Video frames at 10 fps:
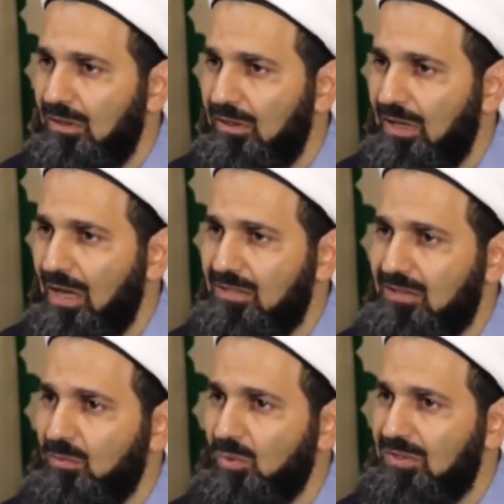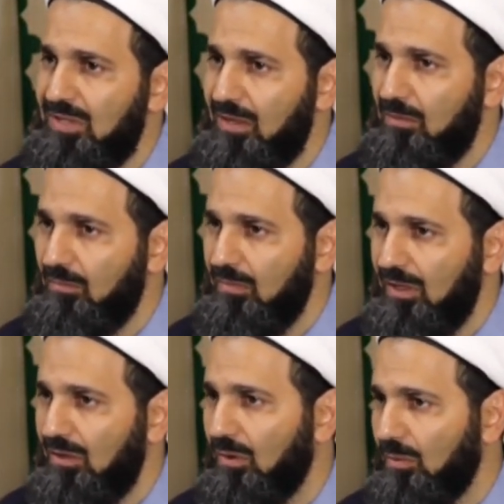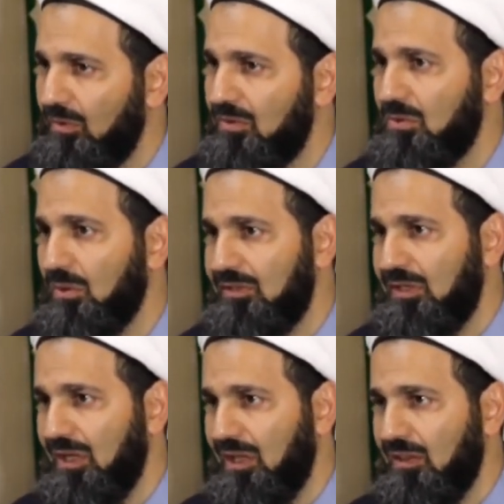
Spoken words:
they asked him one time, you know, about this whole tariqa